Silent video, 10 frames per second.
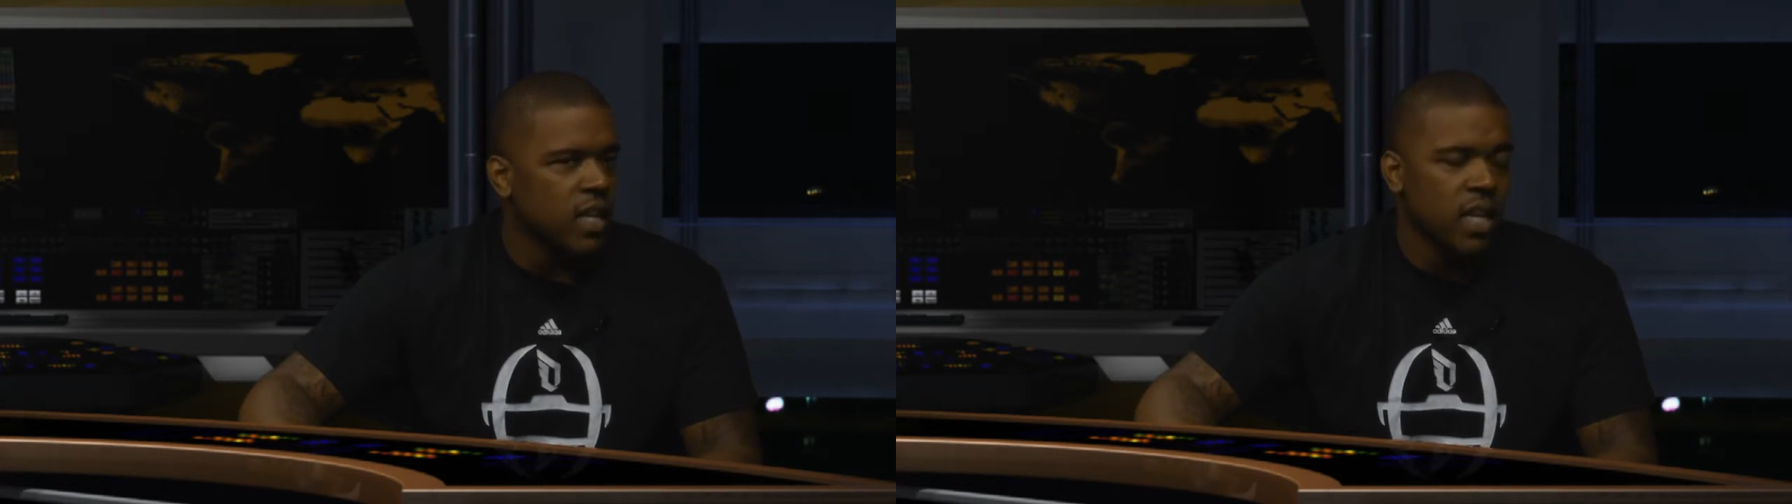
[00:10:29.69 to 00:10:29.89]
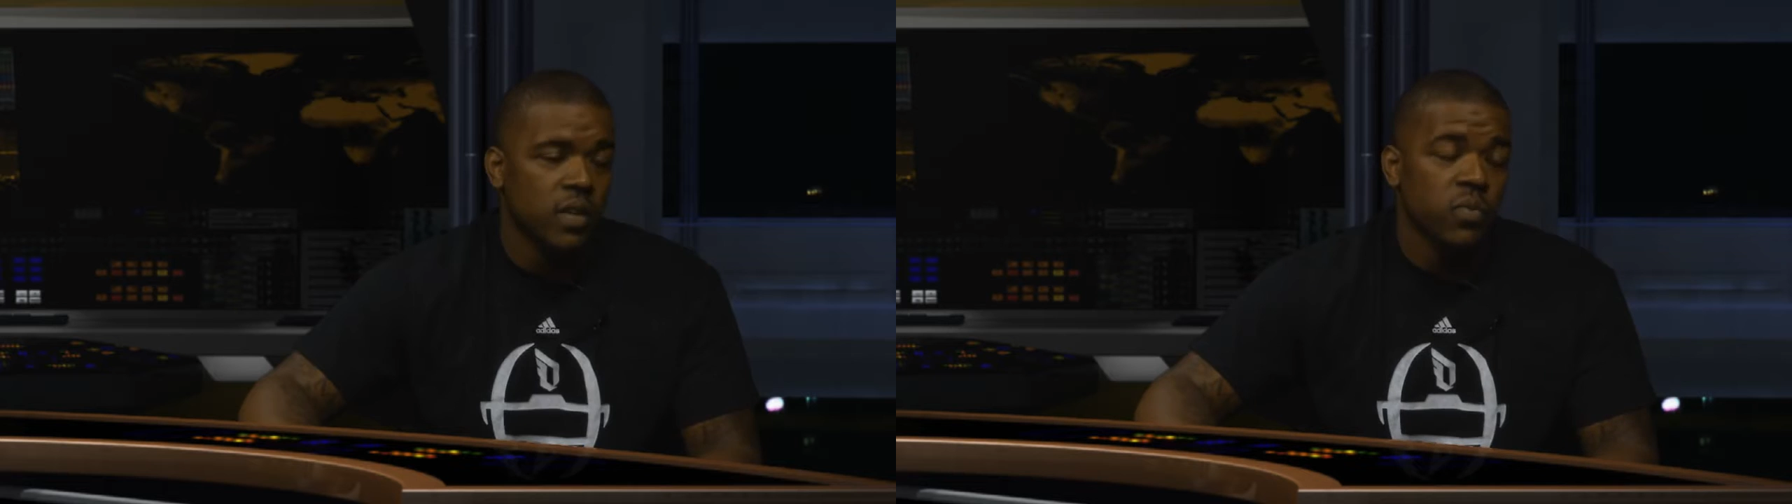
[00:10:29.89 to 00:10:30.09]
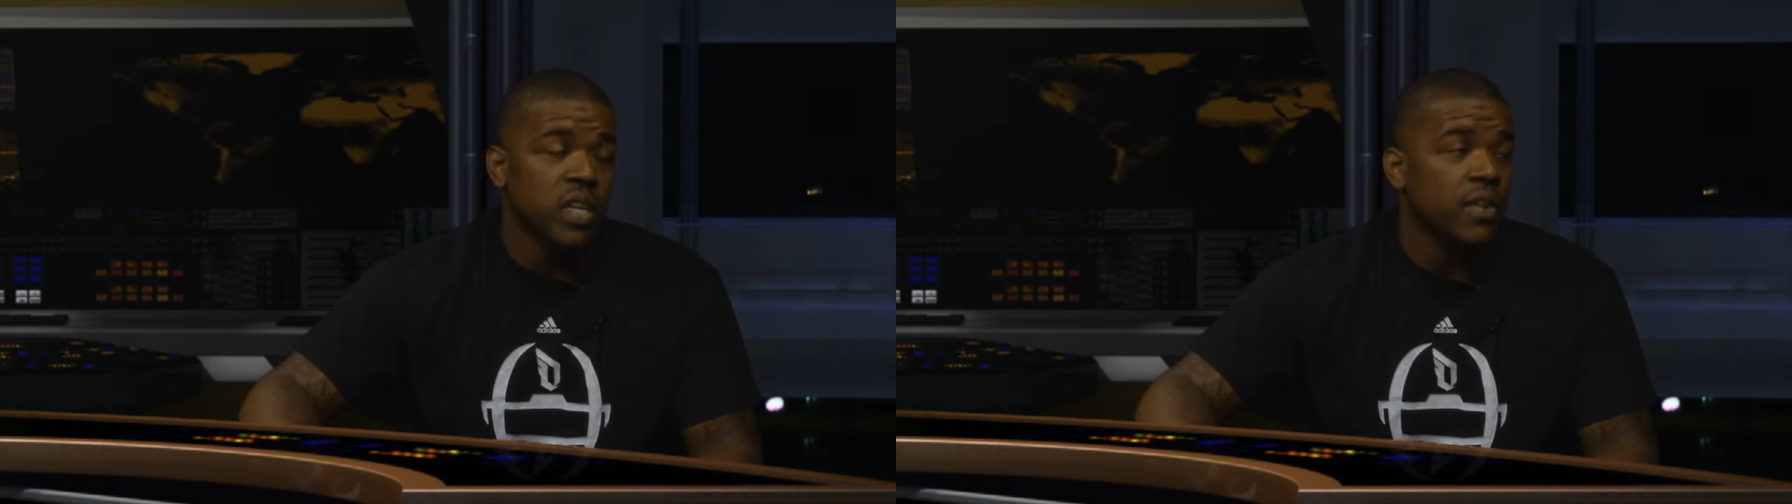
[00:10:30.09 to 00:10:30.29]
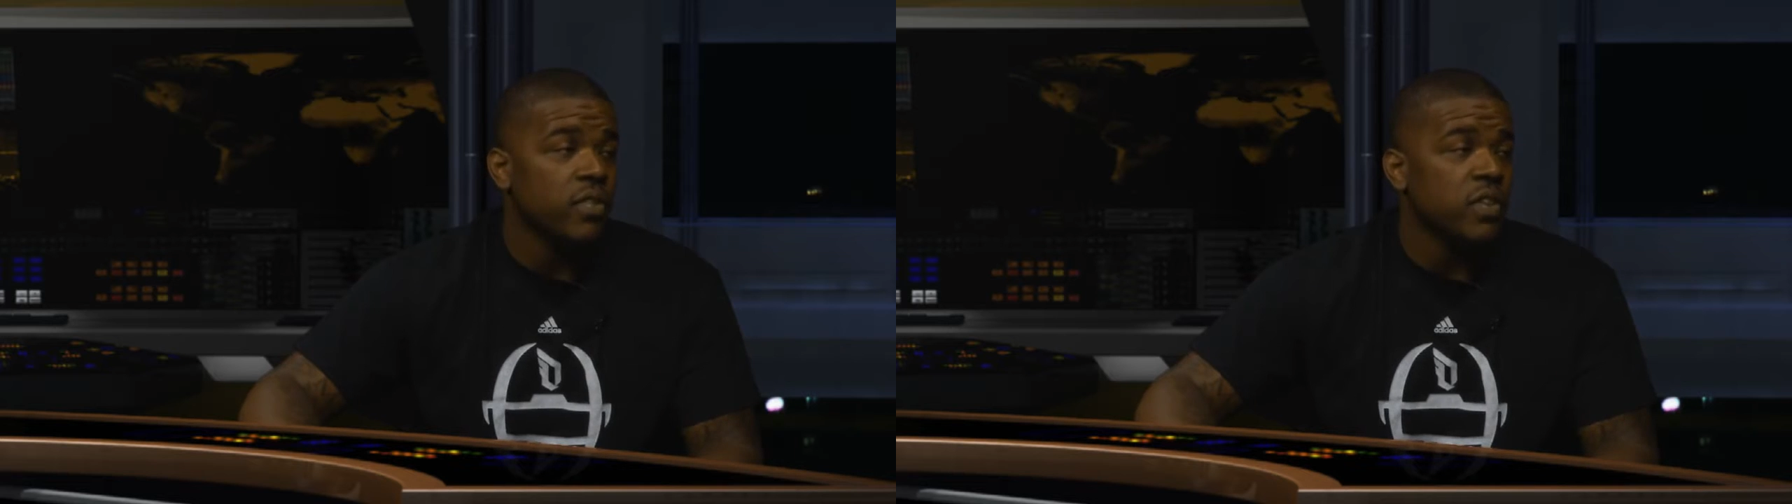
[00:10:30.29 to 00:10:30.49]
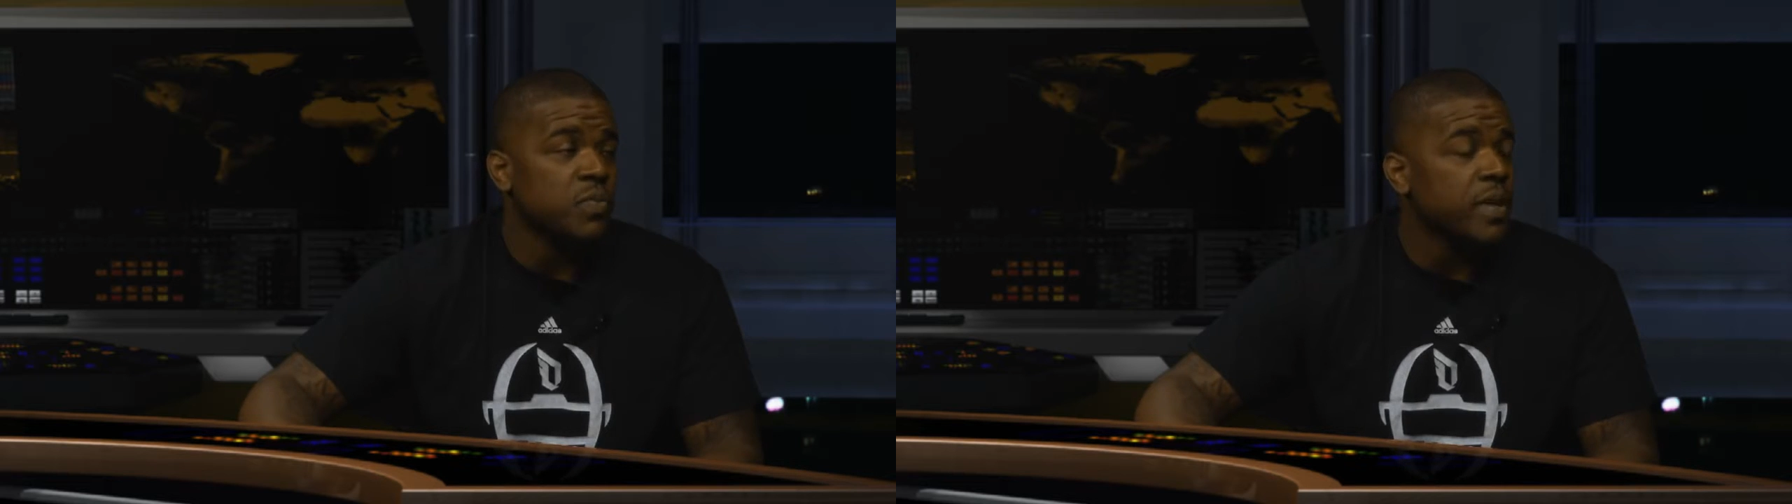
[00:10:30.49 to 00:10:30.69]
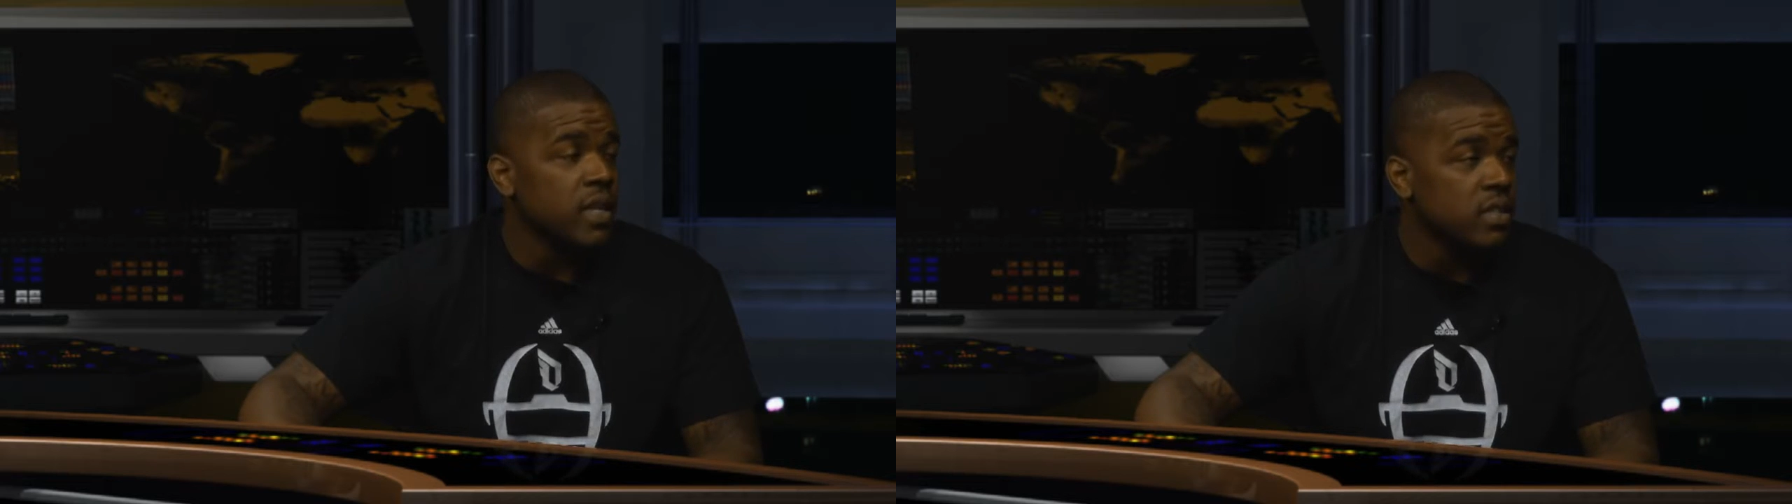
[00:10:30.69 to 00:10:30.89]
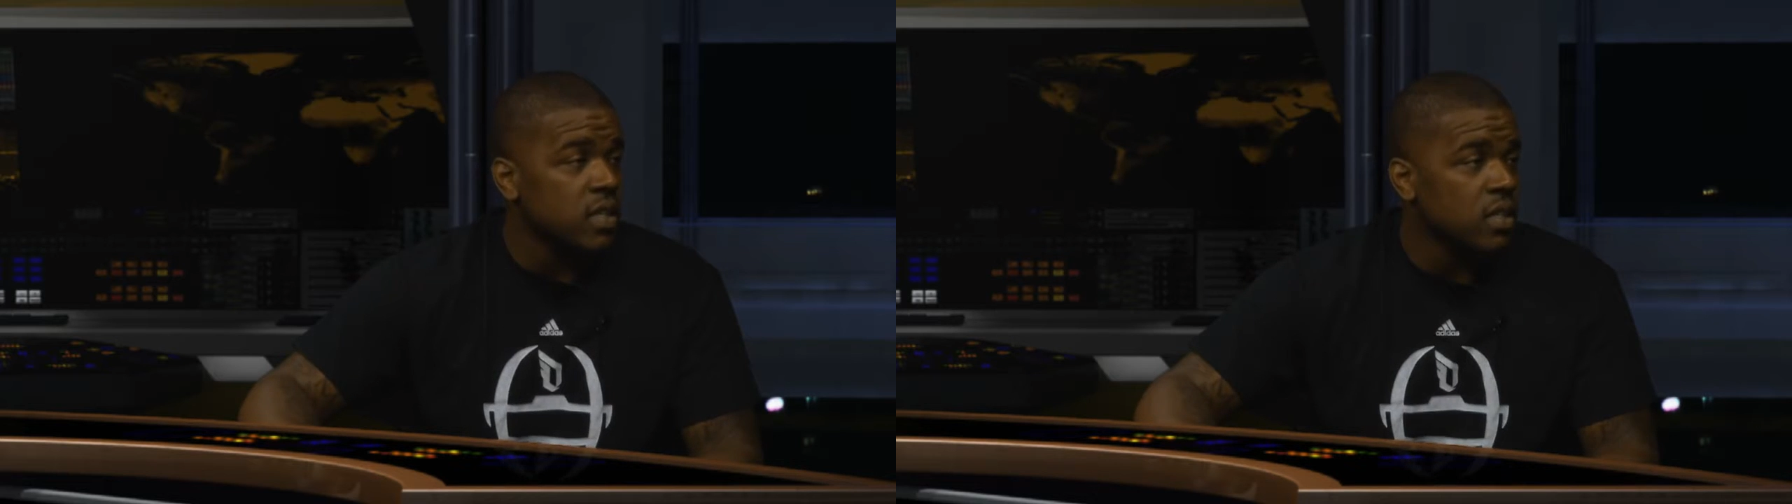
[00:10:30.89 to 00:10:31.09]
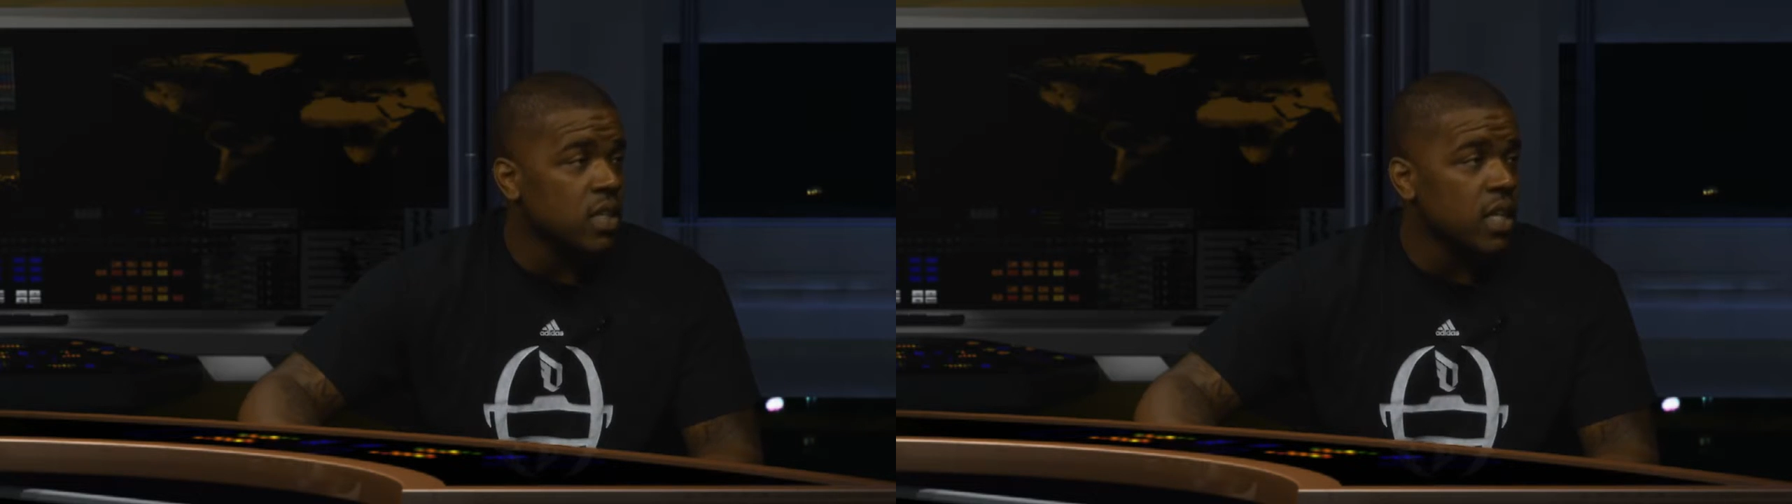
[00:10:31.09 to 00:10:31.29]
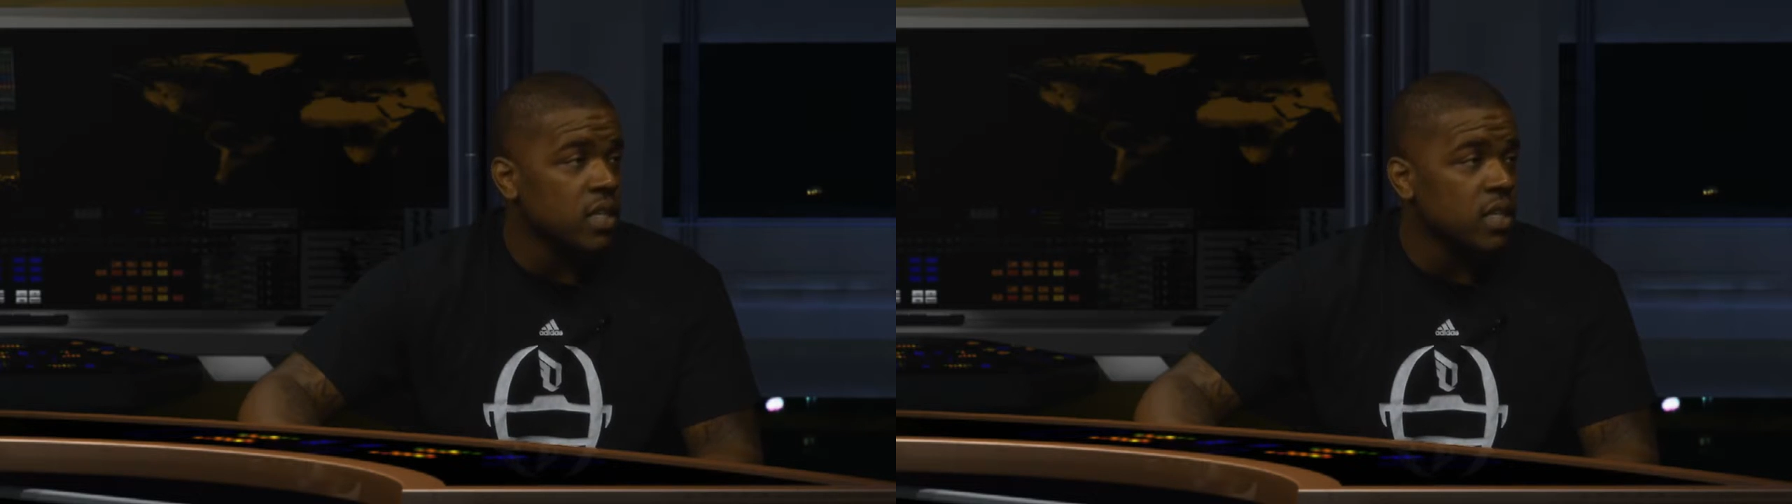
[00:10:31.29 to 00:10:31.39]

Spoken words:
I mean, we never experienced nothing like that.